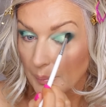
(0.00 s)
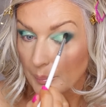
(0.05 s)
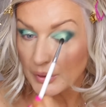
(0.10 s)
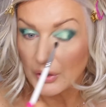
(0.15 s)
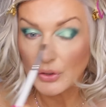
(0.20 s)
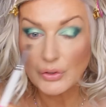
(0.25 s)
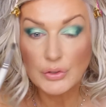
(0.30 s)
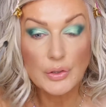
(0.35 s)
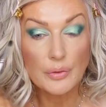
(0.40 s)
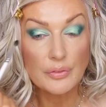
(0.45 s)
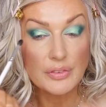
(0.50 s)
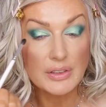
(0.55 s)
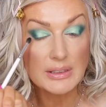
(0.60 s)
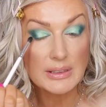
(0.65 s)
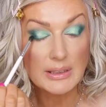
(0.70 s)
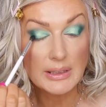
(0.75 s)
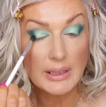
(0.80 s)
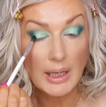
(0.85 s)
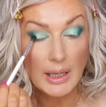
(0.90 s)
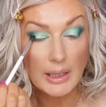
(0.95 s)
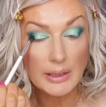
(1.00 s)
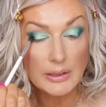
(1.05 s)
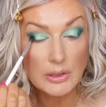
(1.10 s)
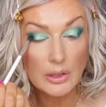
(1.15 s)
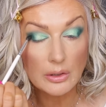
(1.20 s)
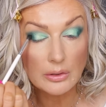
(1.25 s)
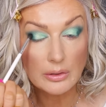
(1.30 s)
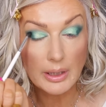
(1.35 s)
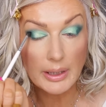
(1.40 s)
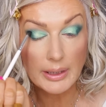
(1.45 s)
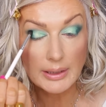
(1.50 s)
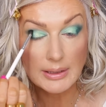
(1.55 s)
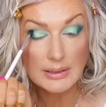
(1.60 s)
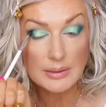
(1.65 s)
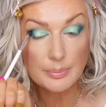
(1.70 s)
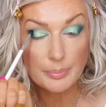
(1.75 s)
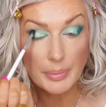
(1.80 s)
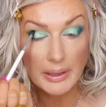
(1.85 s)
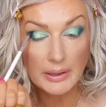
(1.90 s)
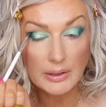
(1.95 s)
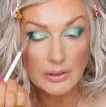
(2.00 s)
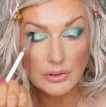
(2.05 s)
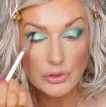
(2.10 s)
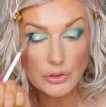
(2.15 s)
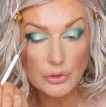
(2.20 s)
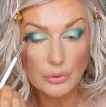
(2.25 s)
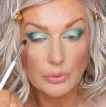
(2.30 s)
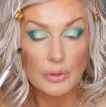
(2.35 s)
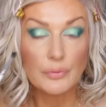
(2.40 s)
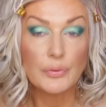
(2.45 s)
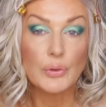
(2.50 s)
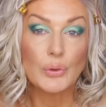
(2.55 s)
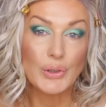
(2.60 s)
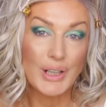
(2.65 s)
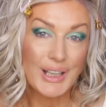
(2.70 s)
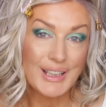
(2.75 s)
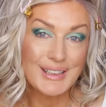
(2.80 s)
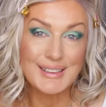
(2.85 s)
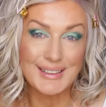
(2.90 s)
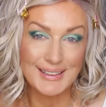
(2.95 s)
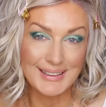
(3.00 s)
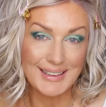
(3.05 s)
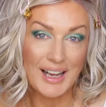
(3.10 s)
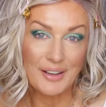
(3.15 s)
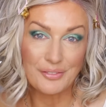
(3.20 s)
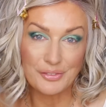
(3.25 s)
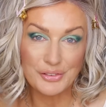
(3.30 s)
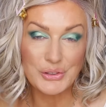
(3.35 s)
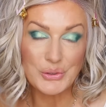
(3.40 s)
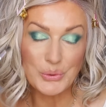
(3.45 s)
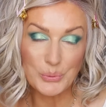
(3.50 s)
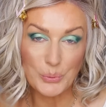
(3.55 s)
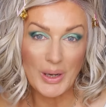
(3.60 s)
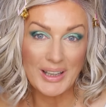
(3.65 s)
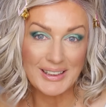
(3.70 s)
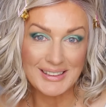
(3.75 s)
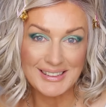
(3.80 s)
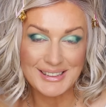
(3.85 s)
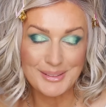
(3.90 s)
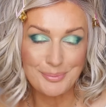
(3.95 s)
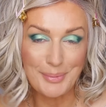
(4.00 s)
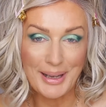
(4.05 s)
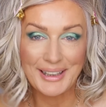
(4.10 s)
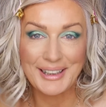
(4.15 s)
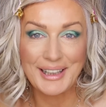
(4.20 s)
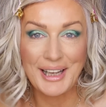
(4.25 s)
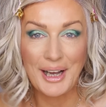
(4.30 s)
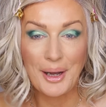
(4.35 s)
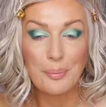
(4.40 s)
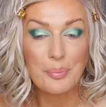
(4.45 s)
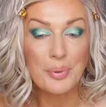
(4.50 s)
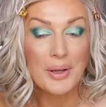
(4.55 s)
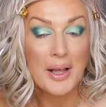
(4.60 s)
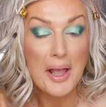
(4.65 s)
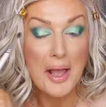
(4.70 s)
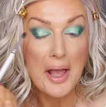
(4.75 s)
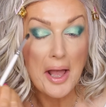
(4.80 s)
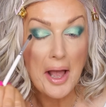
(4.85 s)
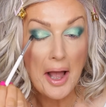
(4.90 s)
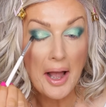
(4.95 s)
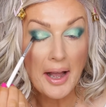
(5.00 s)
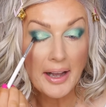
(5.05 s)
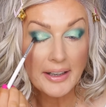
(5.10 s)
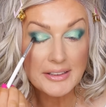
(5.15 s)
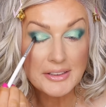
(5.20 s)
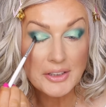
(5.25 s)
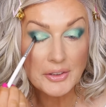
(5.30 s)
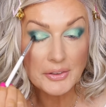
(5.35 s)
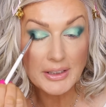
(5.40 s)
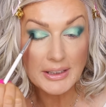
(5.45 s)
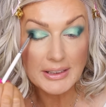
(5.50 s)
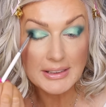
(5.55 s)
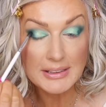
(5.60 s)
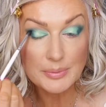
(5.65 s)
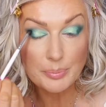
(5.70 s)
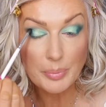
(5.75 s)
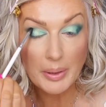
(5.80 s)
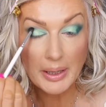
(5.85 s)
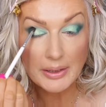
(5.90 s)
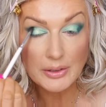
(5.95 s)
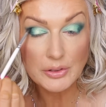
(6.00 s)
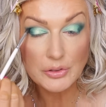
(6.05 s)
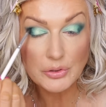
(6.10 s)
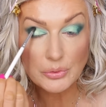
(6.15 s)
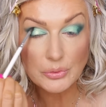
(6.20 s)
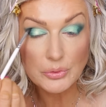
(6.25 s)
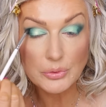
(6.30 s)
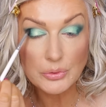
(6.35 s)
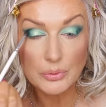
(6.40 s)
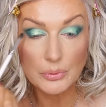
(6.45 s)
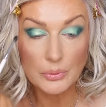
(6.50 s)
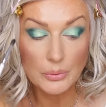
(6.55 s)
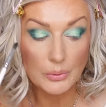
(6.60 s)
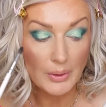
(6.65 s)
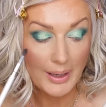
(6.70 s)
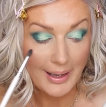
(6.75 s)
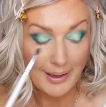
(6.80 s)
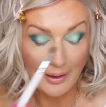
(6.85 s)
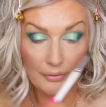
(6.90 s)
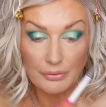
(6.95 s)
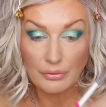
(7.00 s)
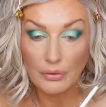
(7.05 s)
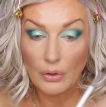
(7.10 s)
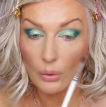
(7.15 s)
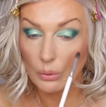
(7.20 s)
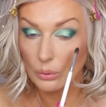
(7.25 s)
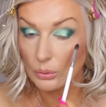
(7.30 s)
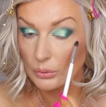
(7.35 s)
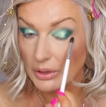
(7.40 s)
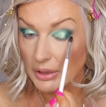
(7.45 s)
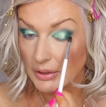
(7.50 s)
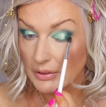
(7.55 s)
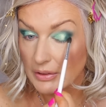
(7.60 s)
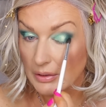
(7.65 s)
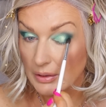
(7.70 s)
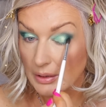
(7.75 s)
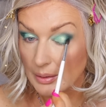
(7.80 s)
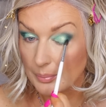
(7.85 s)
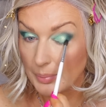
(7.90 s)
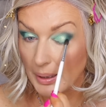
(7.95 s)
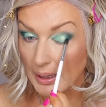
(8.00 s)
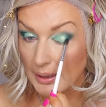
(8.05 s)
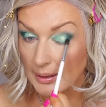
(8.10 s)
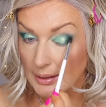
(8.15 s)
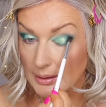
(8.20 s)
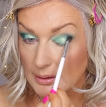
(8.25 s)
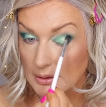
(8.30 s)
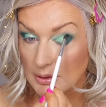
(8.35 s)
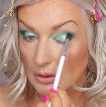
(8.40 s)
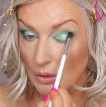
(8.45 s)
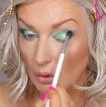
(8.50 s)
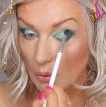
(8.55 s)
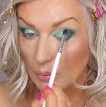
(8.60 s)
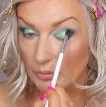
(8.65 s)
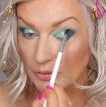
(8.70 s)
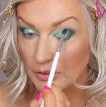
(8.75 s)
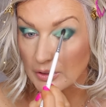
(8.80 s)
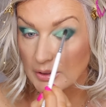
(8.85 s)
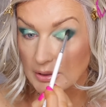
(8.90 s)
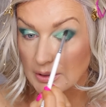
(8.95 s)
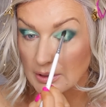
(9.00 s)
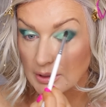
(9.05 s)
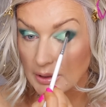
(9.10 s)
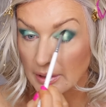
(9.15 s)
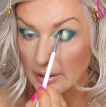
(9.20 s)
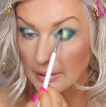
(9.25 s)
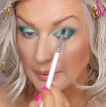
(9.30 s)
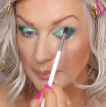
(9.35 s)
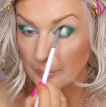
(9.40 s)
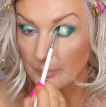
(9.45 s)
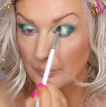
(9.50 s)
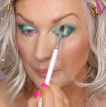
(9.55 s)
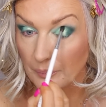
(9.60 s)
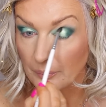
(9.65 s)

Because obviously I don't expect you, if you're crazy enough to wear this makeup, I don't expect you to have all the three palettes, obviously.